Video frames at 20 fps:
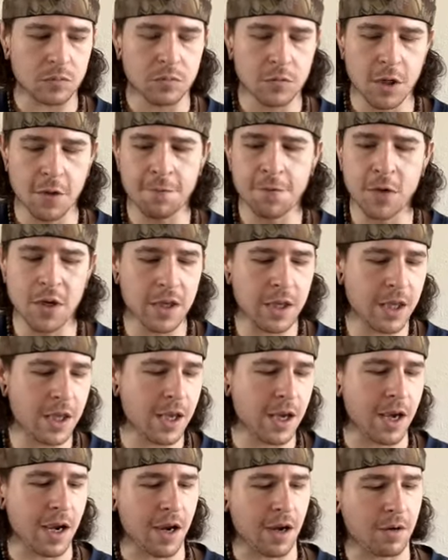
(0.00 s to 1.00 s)
I feel like,
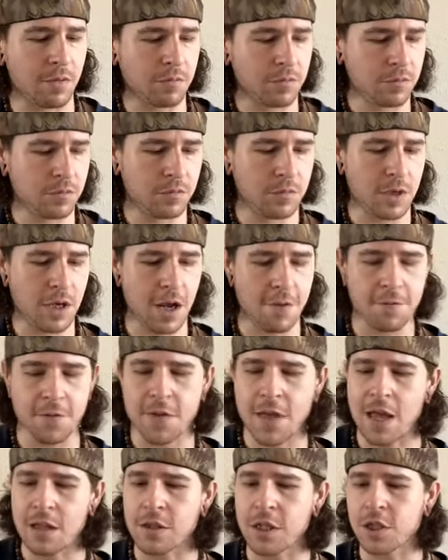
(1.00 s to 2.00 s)
yeah, enough of
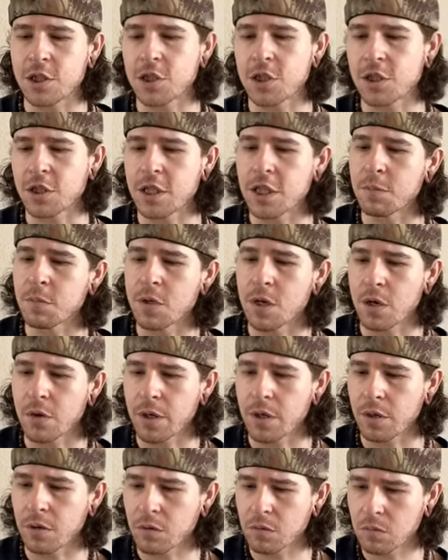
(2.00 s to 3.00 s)
that, let's just keep going.